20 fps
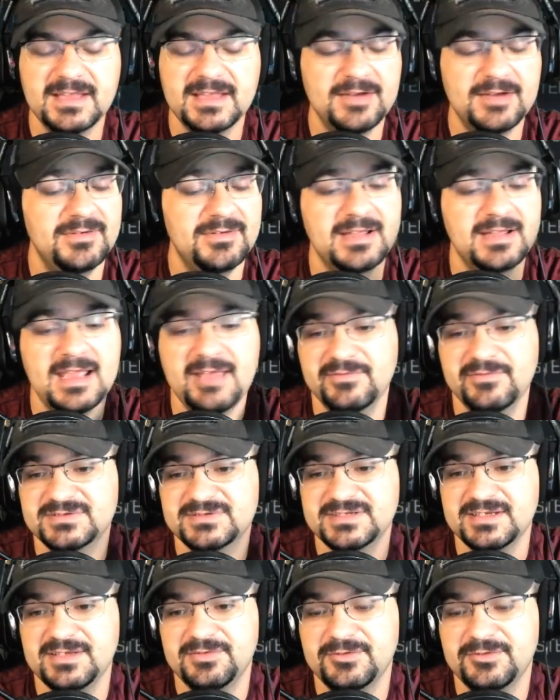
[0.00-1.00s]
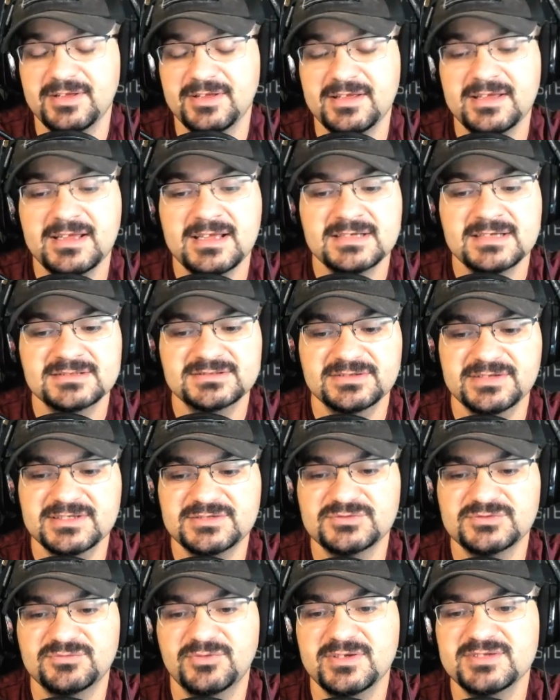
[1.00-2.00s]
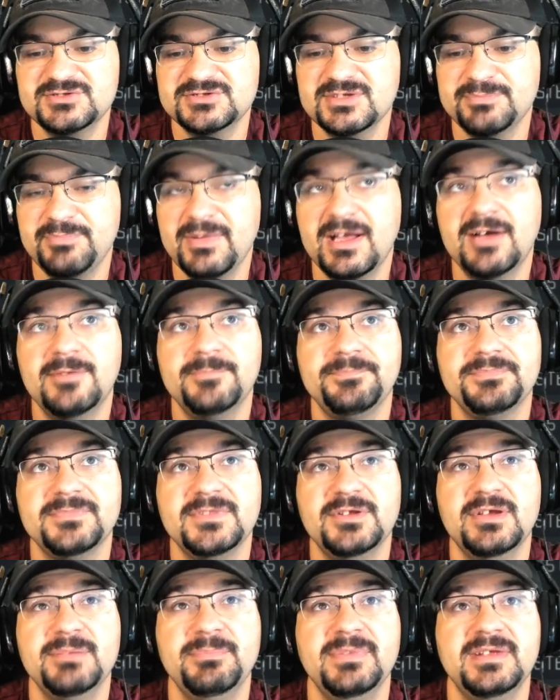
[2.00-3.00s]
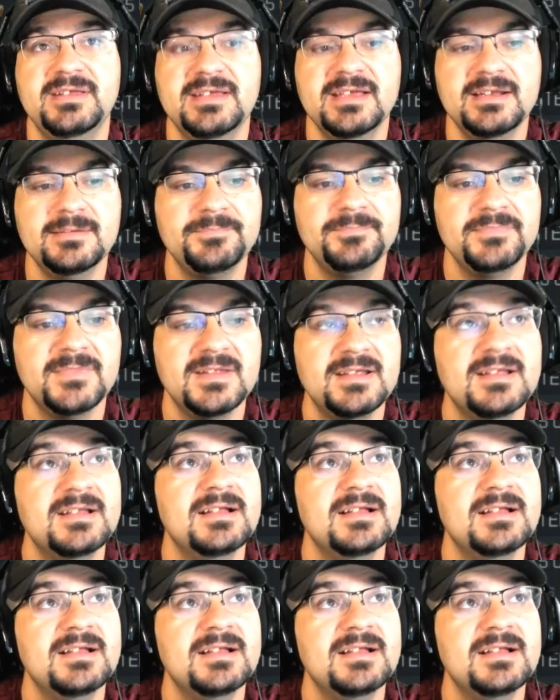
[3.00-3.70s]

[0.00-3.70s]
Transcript: I don't want to have you sit you through that. So this is one jump out. You hit begin,